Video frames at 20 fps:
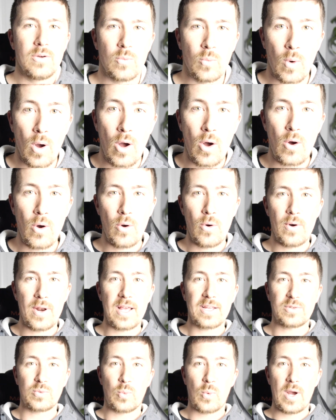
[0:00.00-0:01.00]
Whoa,
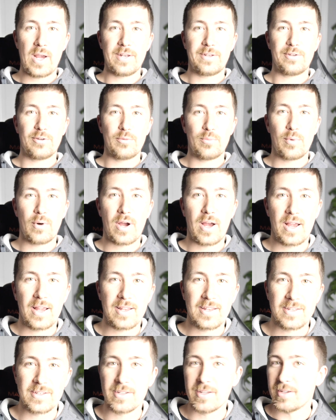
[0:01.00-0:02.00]
that's way too
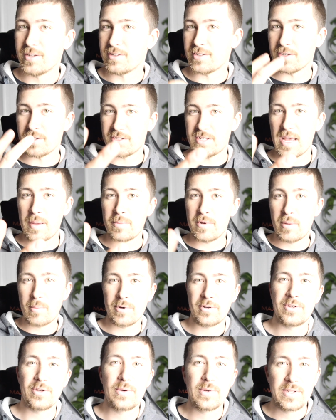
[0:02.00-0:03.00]
bright. So step
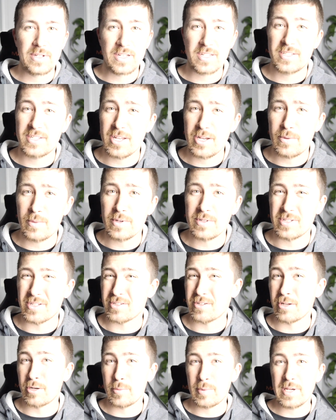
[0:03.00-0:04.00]
number 2 in this sequence
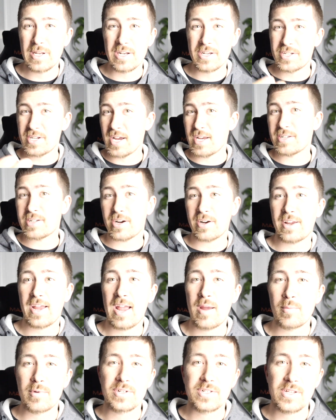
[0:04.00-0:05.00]
is going to be to change our
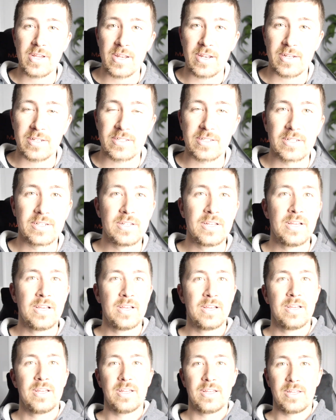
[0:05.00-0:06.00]
camera settings.
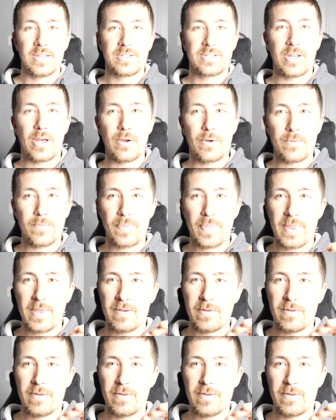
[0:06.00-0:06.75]
So